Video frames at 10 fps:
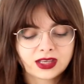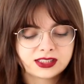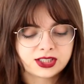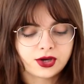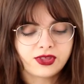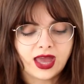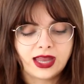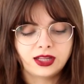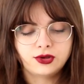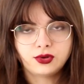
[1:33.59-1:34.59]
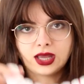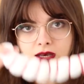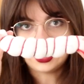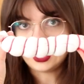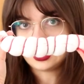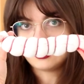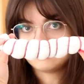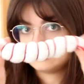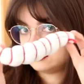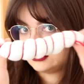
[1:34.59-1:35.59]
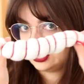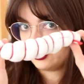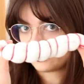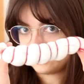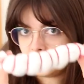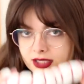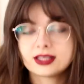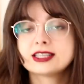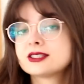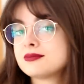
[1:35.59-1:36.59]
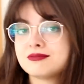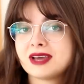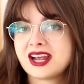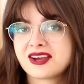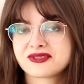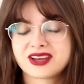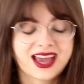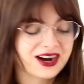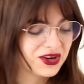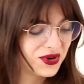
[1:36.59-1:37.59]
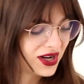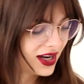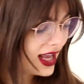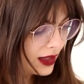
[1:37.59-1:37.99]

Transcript: so that you get a little roll like this, made out of a hair donut.